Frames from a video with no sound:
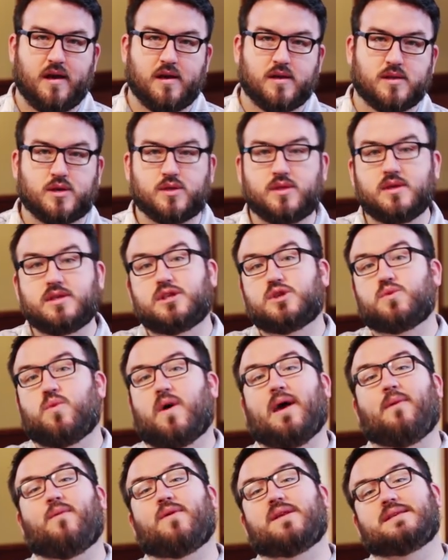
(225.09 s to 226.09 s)
So this is what
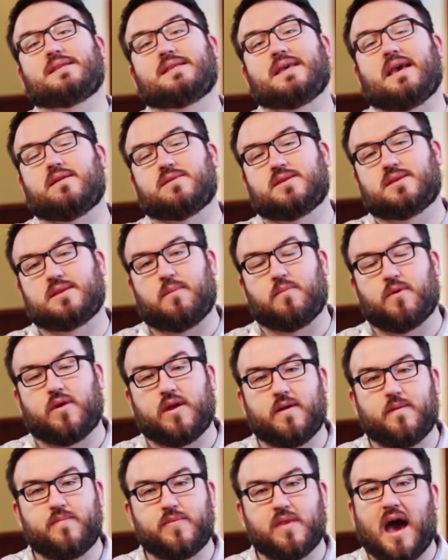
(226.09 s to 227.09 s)
I want to say in
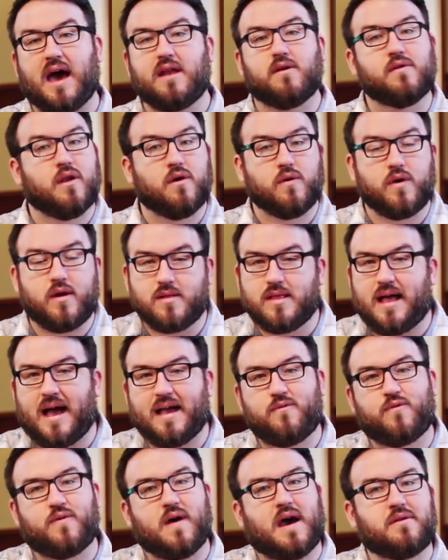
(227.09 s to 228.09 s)
summary. I don't know your
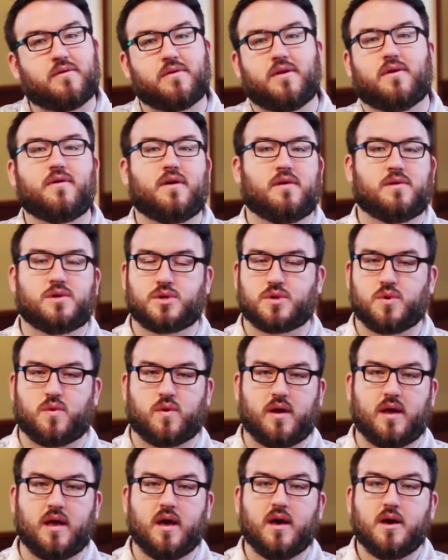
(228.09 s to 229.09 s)
life, I don't know your
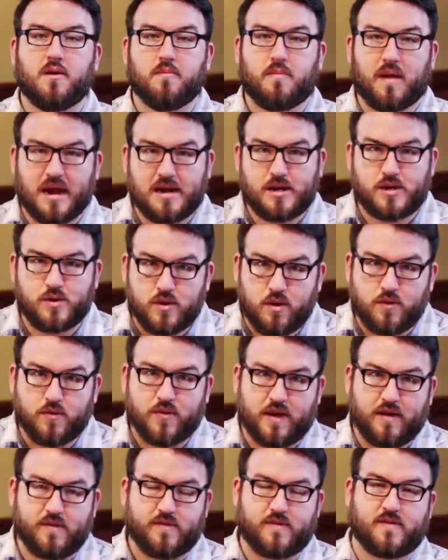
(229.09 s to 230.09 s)
story, but I do know
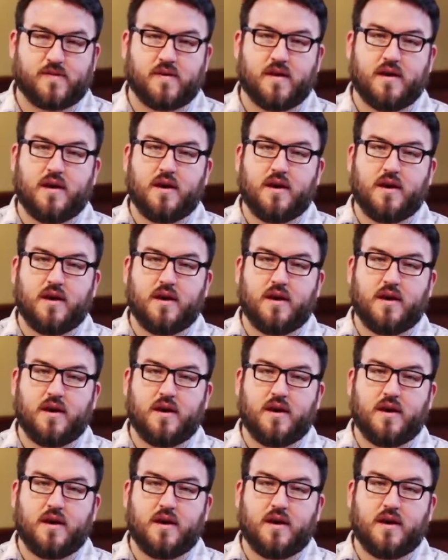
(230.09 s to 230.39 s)
this.